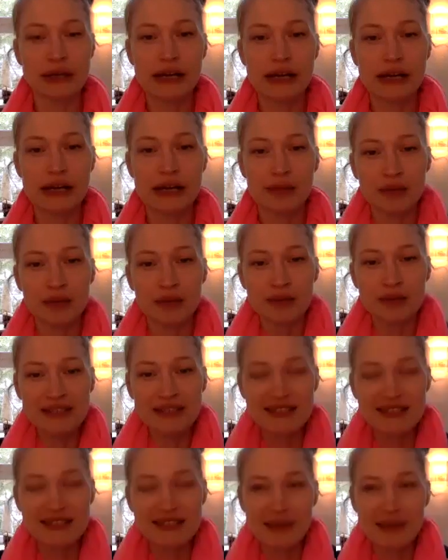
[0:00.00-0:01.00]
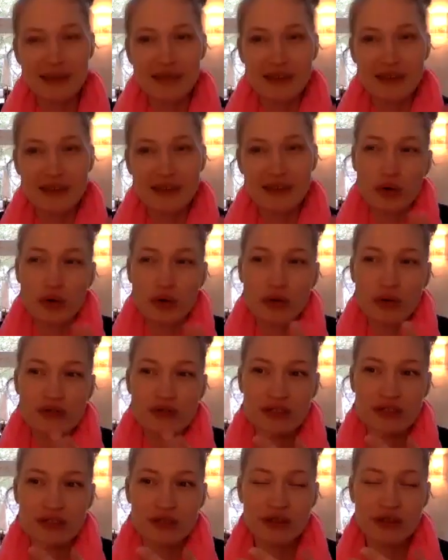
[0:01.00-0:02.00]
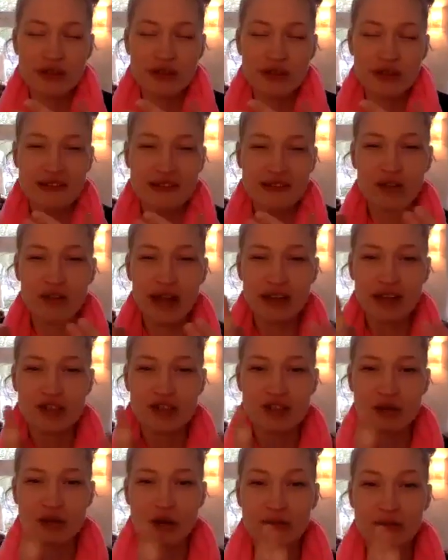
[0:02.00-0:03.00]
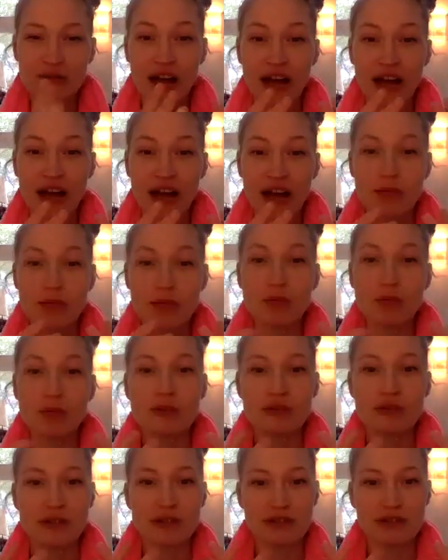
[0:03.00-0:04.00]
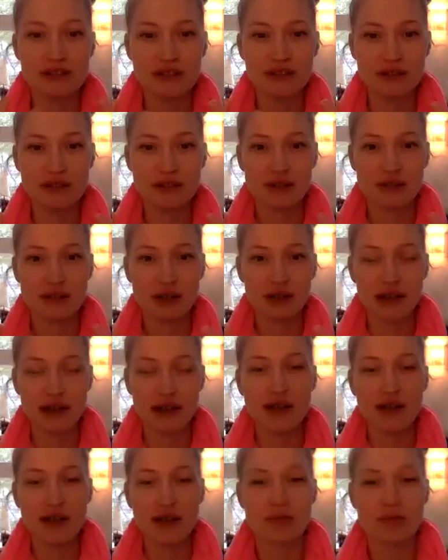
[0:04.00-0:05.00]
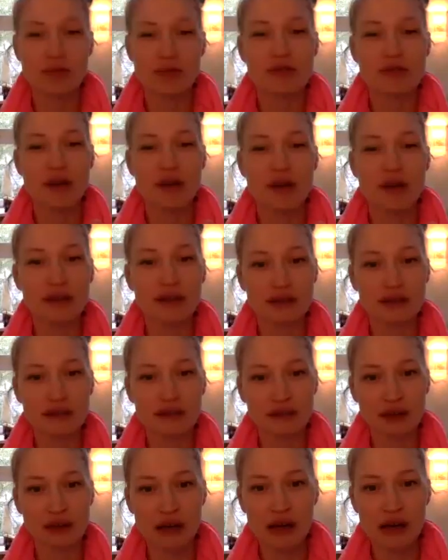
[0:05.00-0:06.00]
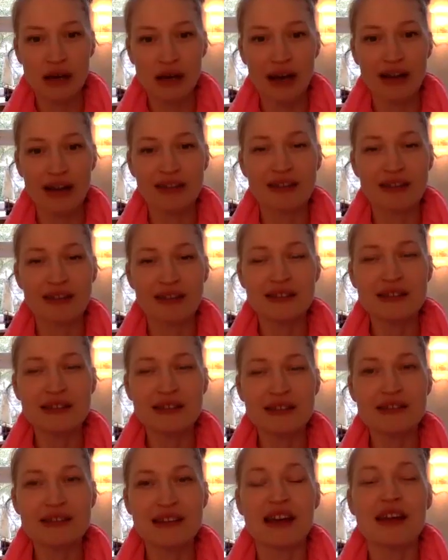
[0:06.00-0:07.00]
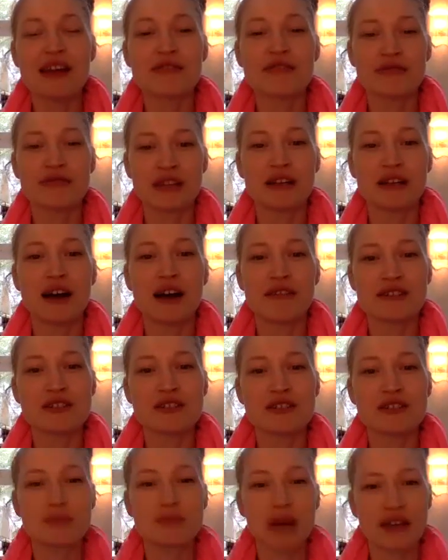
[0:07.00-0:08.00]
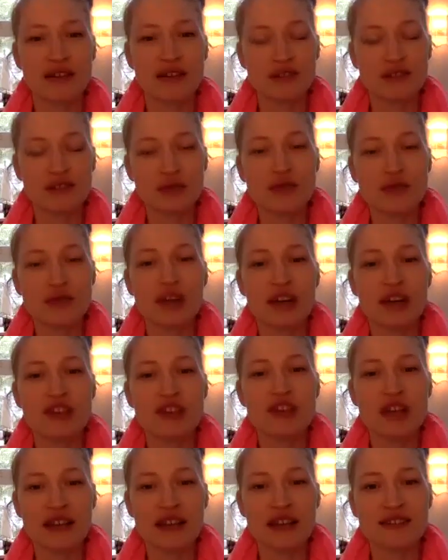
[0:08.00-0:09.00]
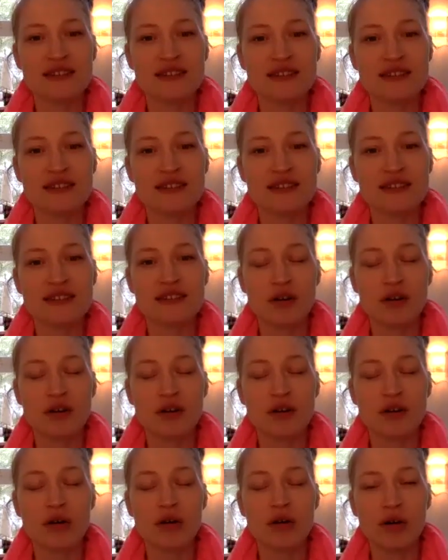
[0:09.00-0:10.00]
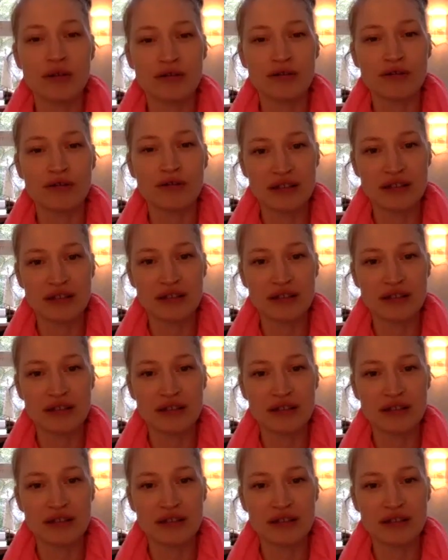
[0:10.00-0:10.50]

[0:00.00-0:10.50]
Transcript: but with something that goes into this direction of I'm wounded and I'm trembling, and I didn't have enough space to digest all of that